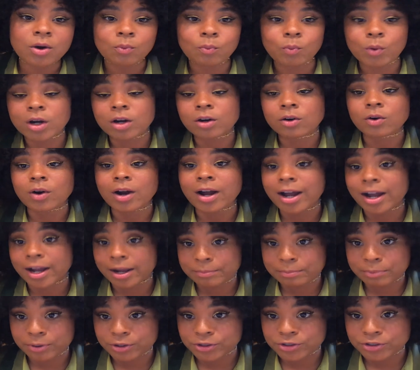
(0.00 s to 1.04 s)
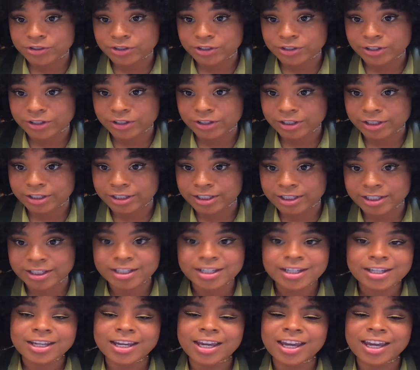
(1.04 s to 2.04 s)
Well, I personally